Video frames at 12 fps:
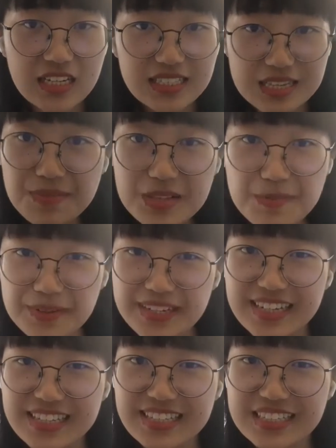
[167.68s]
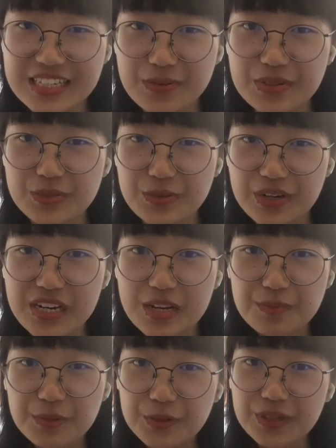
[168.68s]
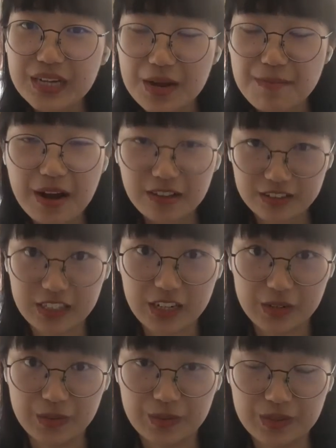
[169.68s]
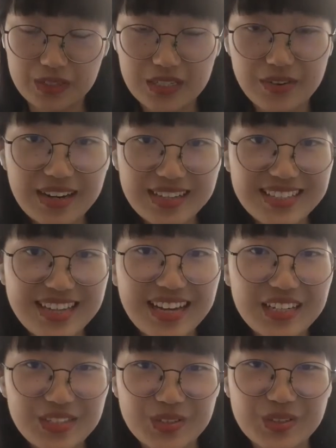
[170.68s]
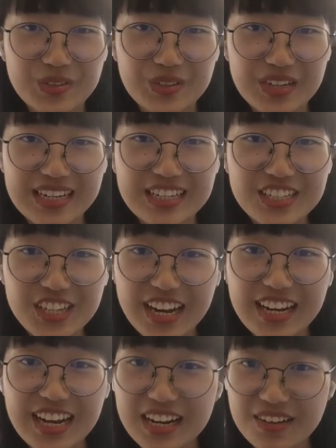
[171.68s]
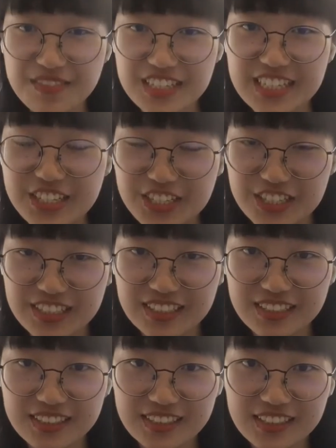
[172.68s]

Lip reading: simply because he was reading a book about Go, so I decided to initiate a conversation.